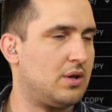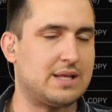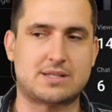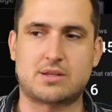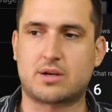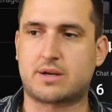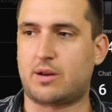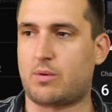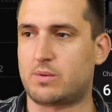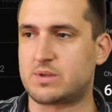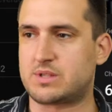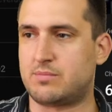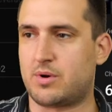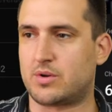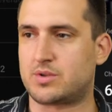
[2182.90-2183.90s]
Let's look at it. What was
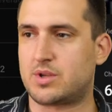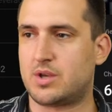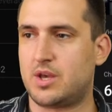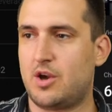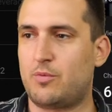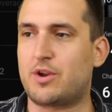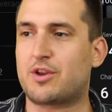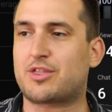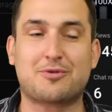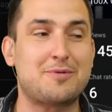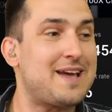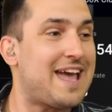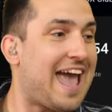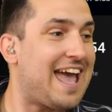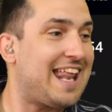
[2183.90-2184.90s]
the most? We are
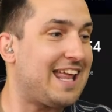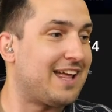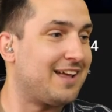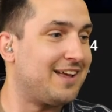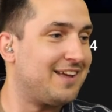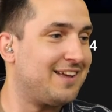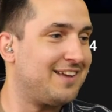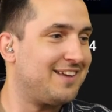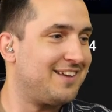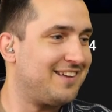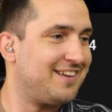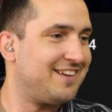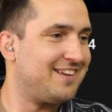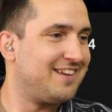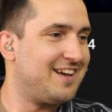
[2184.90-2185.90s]
380.
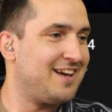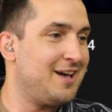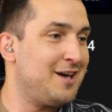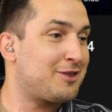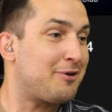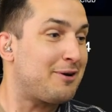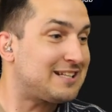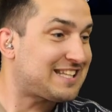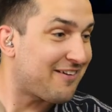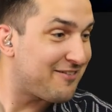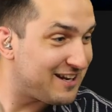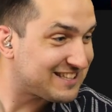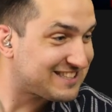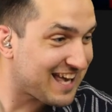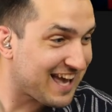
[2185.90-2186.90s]

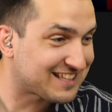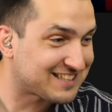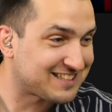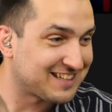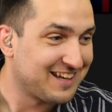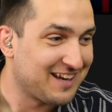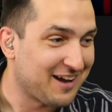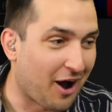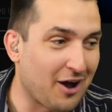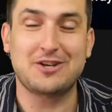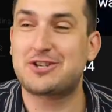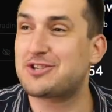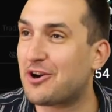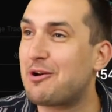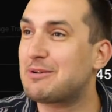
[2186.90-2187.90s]
376. Are you
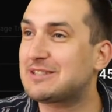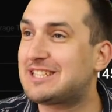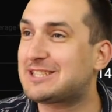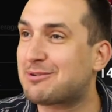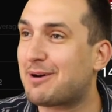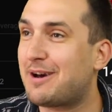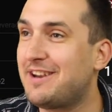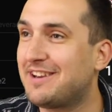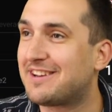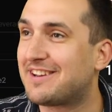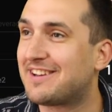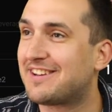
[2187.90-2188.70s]
sure it was this one?